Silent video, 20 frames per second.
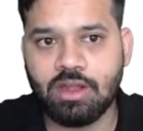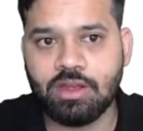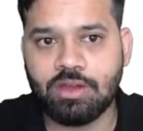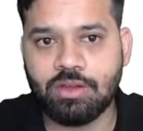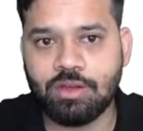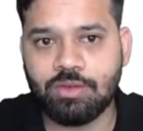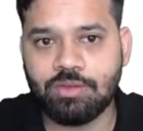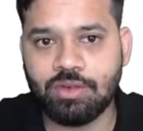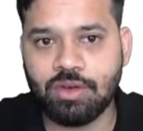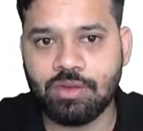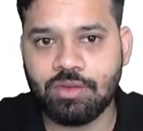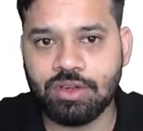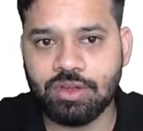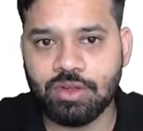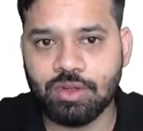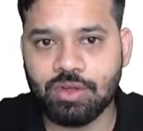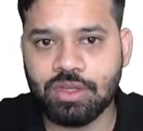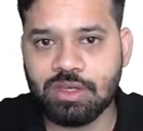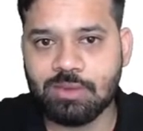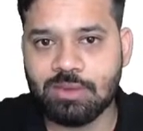Going forward,
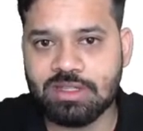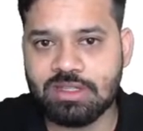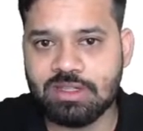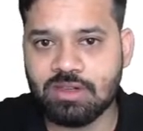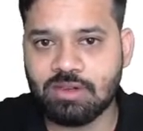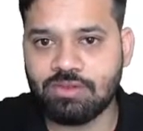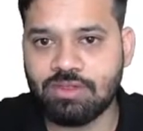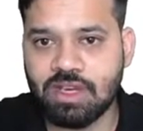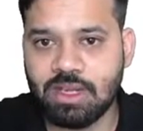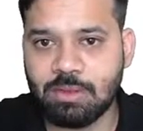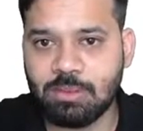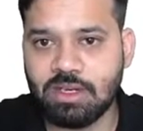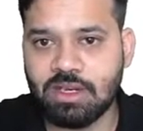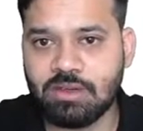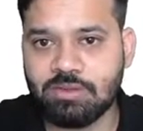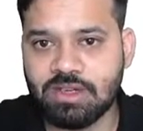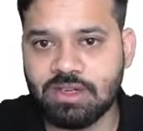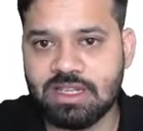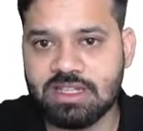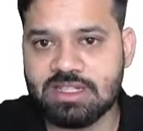Union Ministry of Tribal
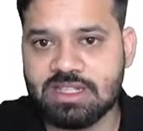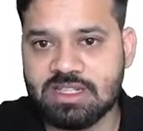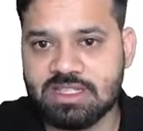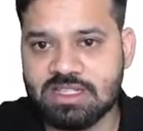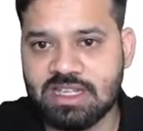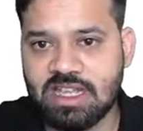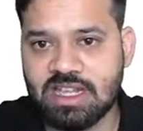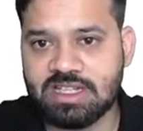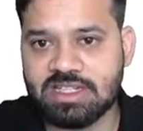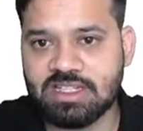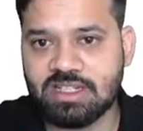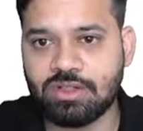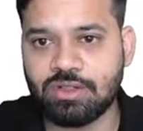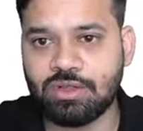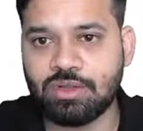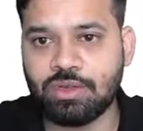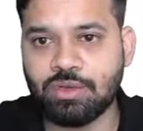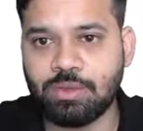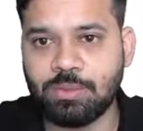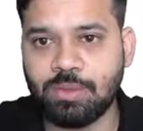Affairs has sanctioned
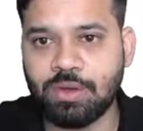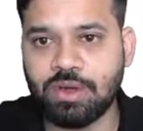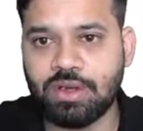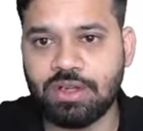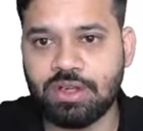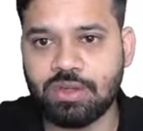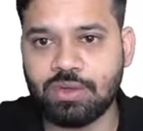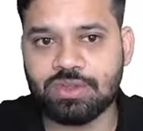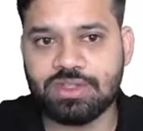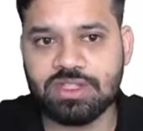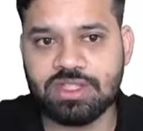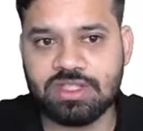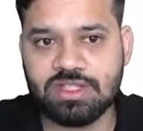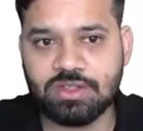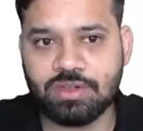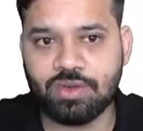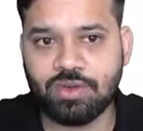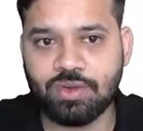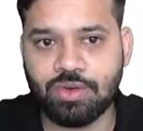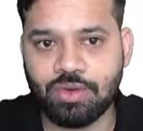2.26
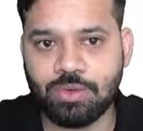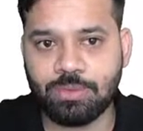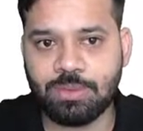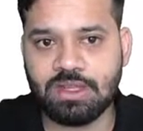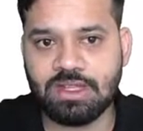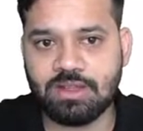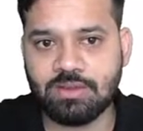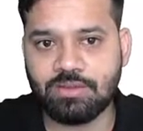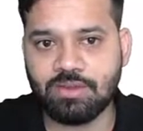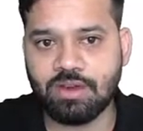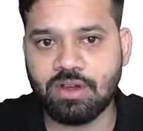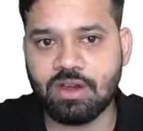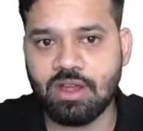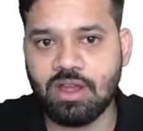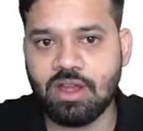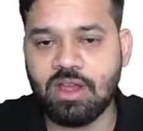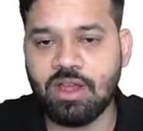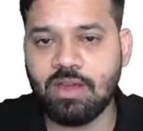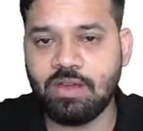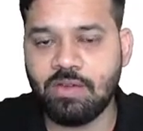crore rupees for
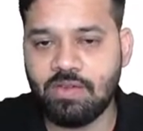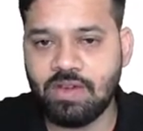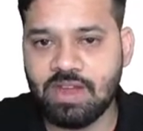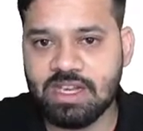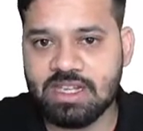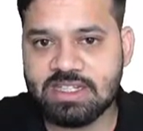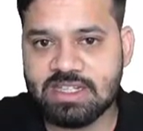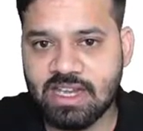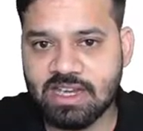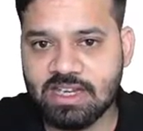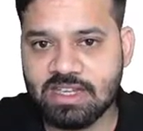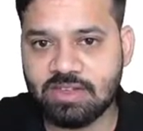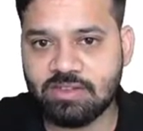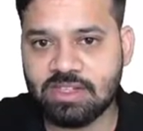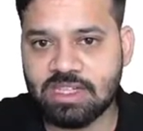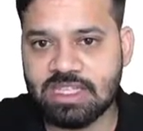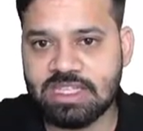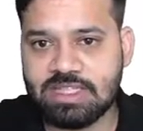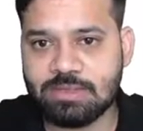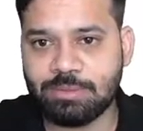various
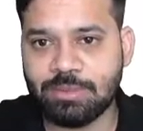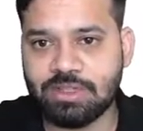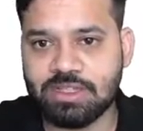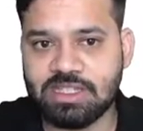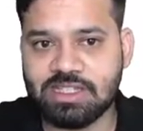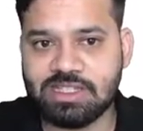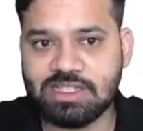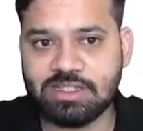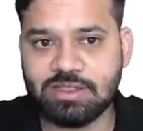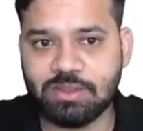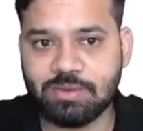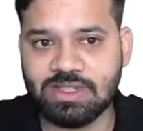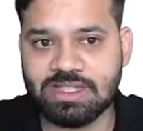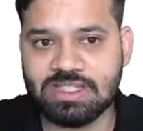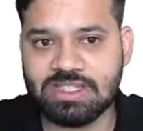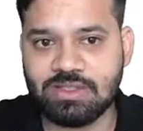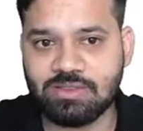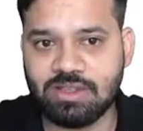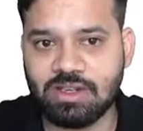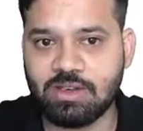activities pertaining to
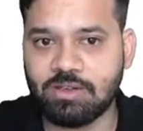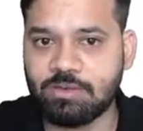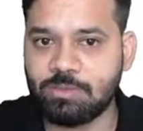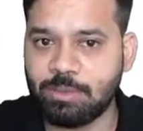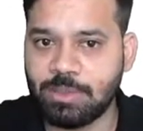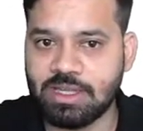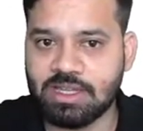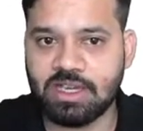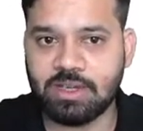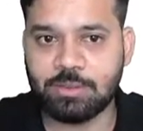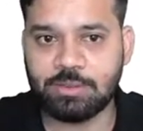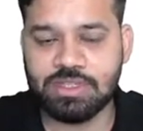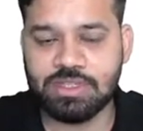festival of Medaram